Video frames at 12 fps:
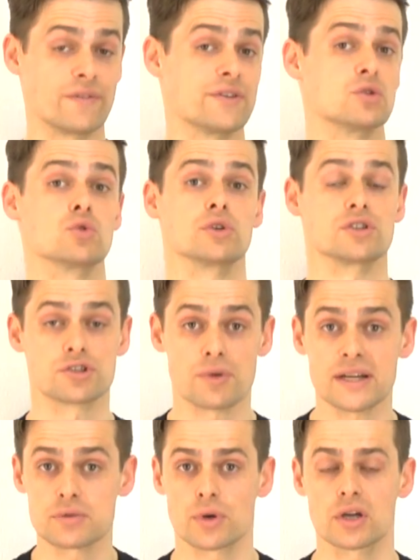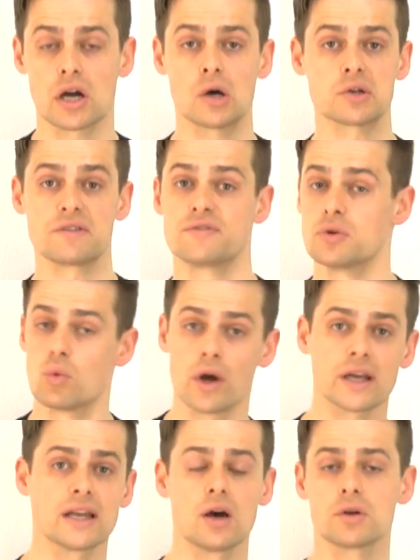you're doing strength workout, if you're
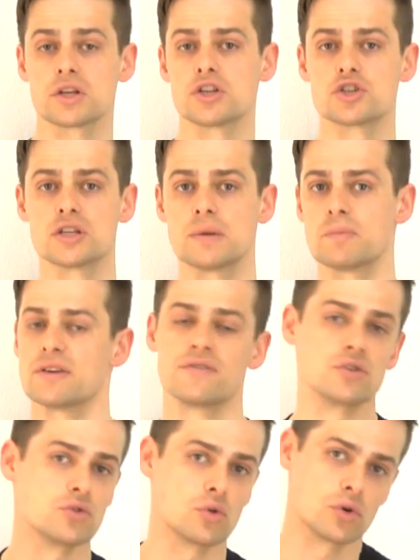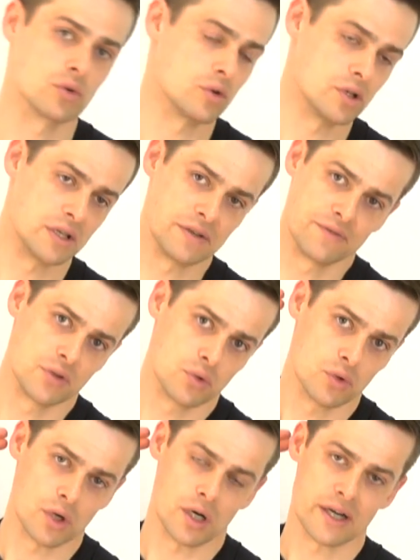working out in the gym, if
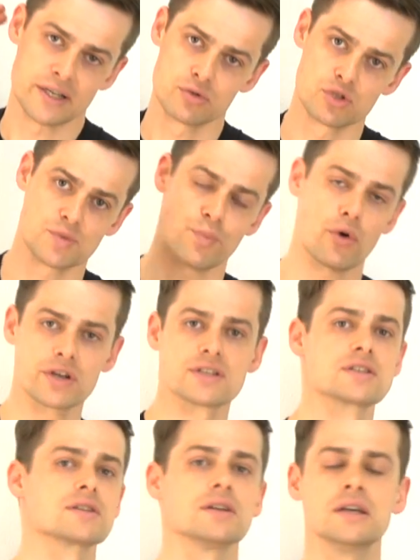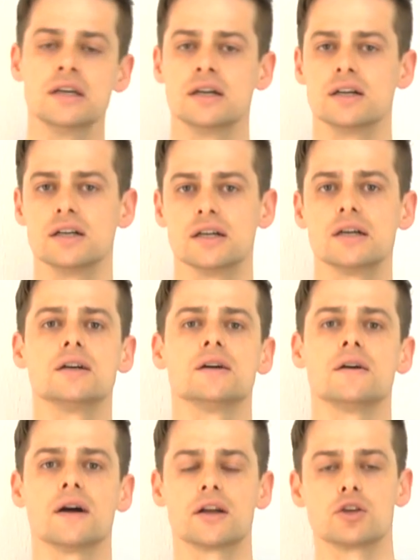you are into sports
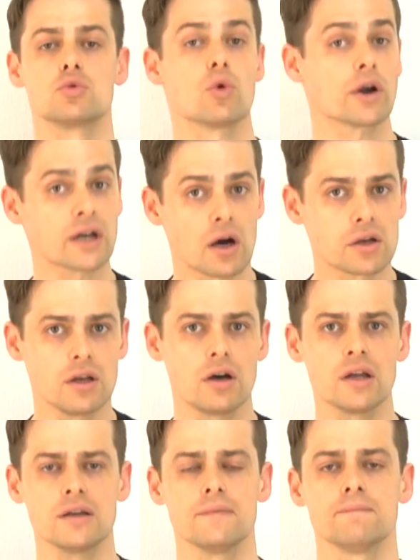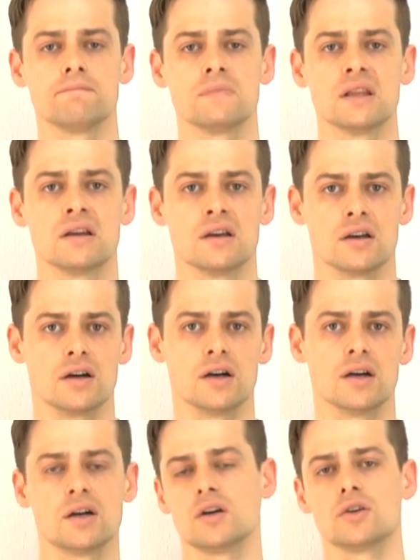and you work out a lot,
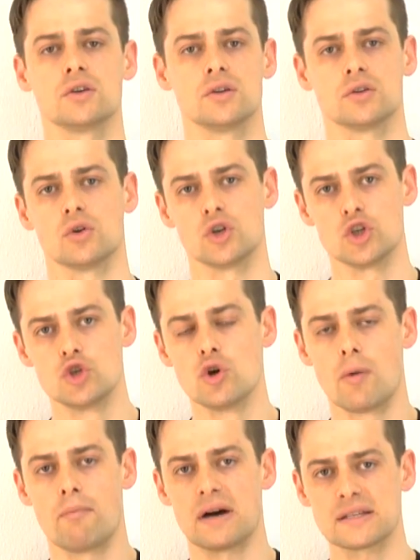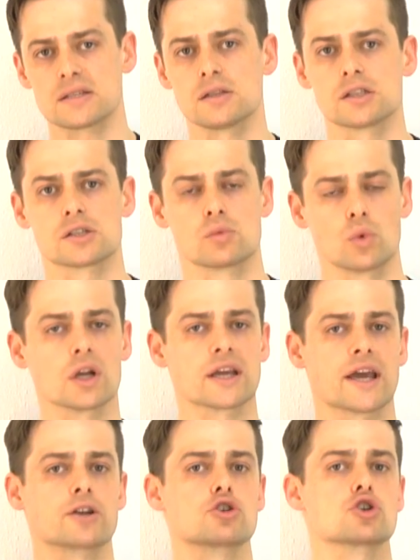your muscles will
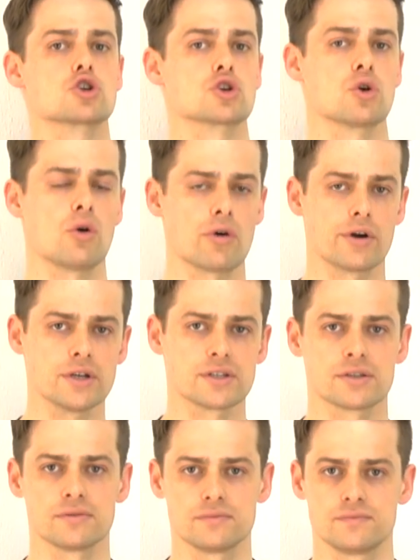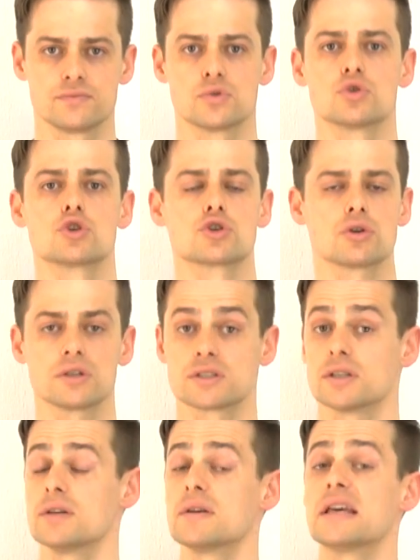get shorter
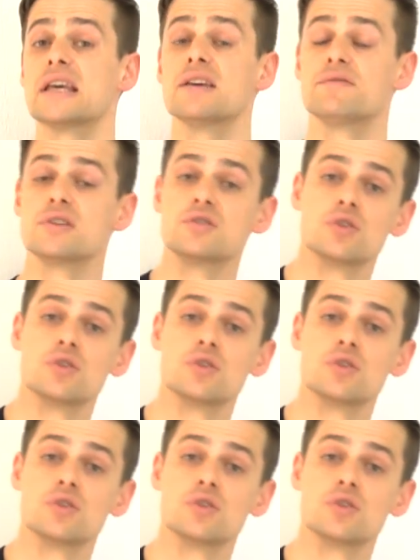if you